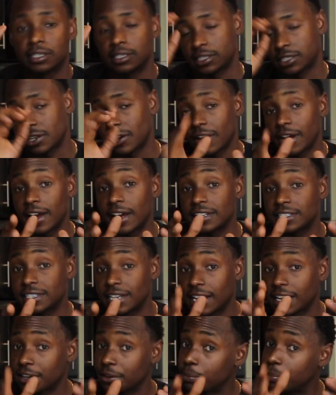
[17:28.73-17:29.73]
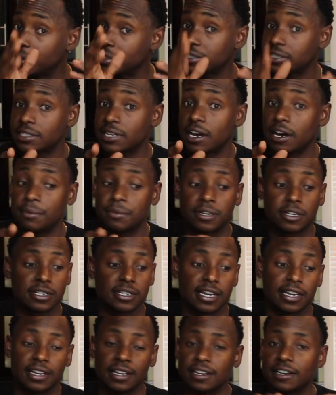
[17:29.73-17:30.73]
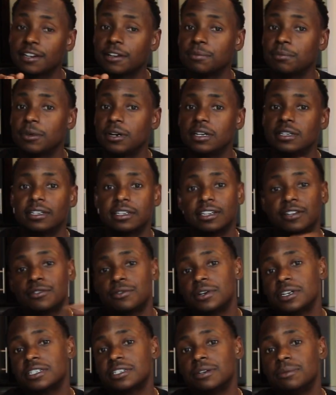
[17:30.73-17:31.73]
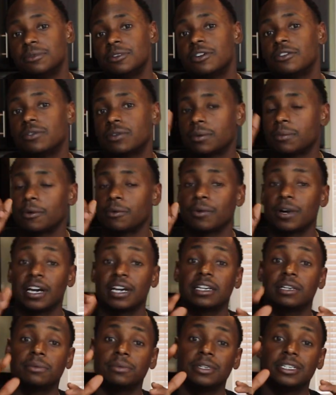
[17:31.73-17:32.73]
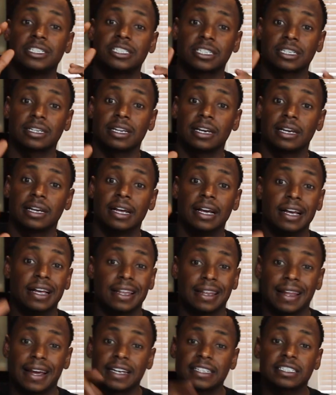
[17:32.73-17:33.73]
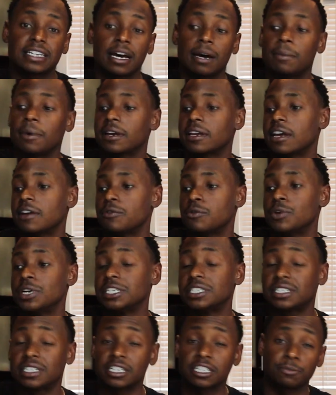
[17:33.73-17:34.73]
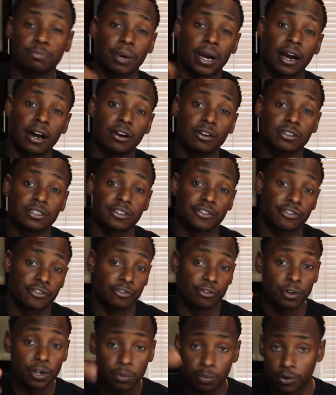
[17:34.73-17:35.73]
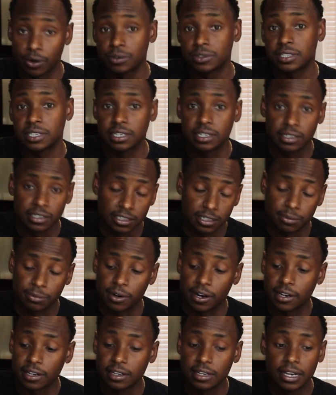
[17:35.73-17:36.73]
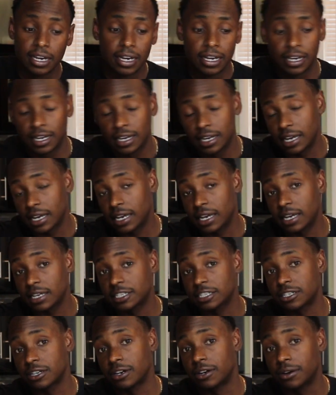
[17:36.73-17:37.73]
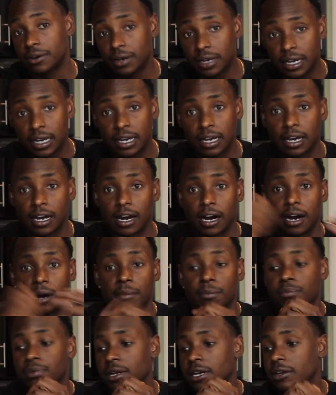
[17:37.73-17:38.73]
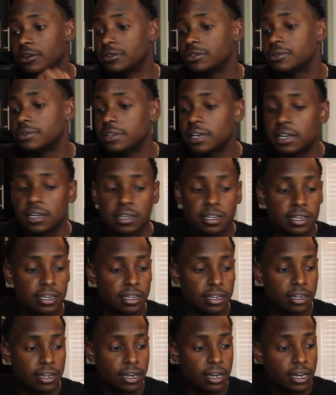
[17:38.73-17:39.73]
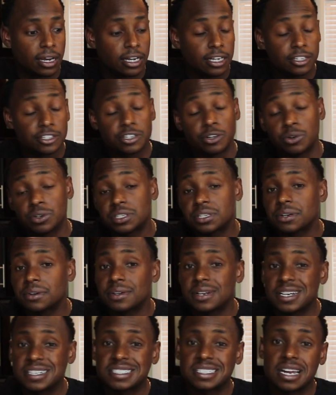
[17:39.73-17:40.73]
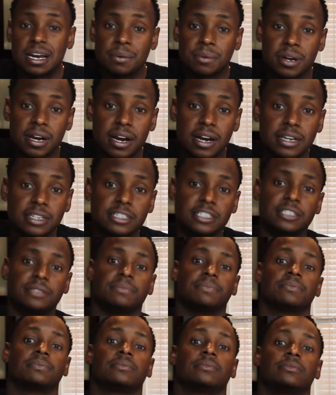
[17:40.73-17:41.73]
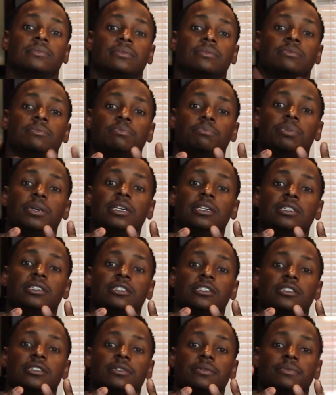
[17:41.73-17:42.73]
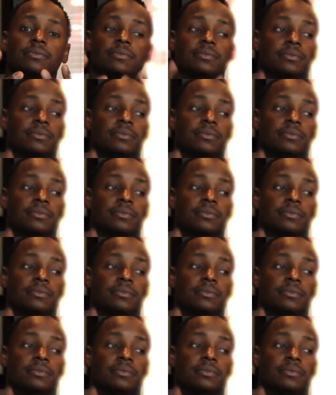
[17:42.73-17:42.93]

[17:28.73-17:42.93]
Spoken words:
Just start hashtagging your pictures now, because at the end of the month the giveaway is gonna be over and I'm gonna randomly select. Last time I gave away 6 pounds of free protein to somebody, and so I'm planning on doing that again. So until next time, guys, peace.